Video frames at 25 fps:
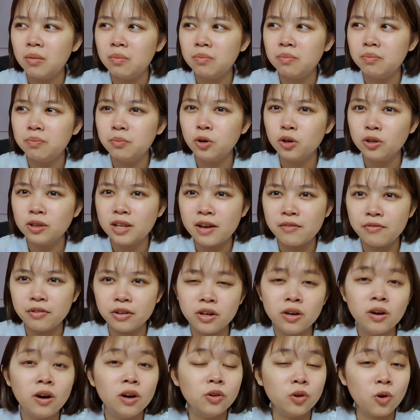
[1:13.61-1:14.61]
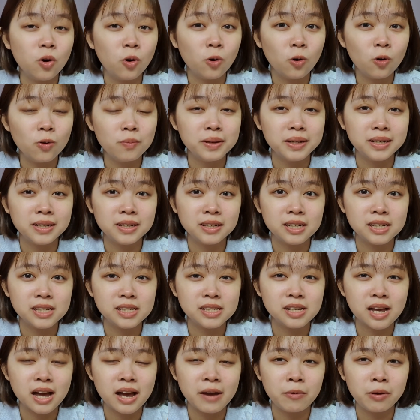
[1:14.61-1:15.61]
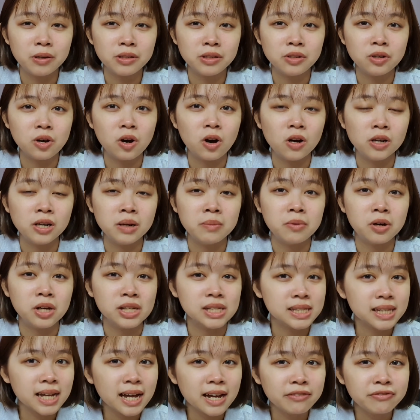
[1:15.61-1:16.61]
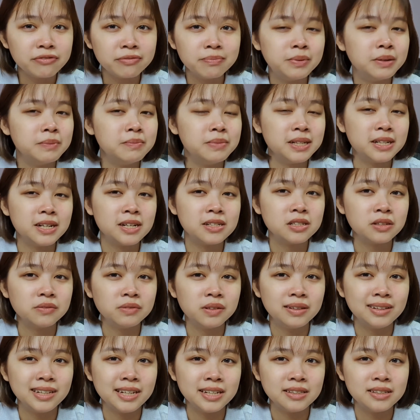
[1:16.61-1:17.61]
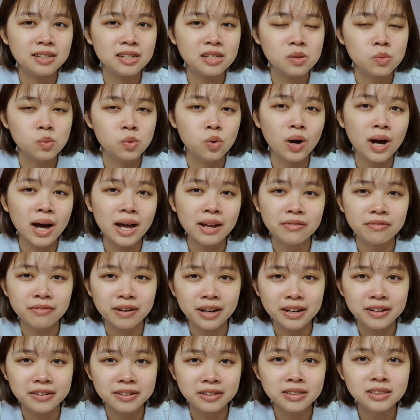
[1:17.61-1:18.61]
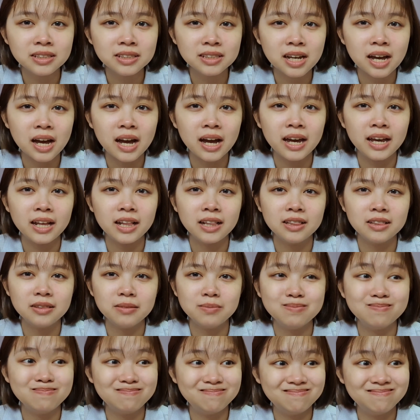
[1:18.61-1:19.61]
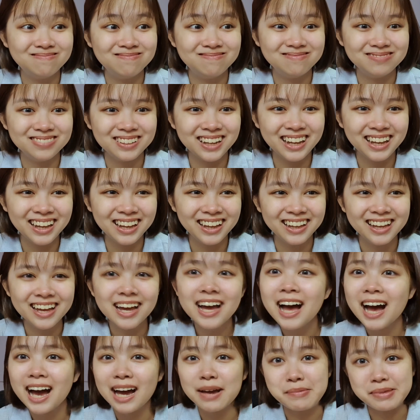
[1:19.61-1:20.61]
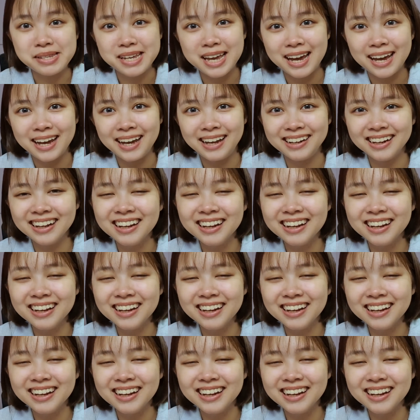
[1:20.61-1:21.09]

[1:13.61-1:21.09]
put that video on hold because I wanted to order more stuff, but because of the latest Wuhan virus, I'm scared.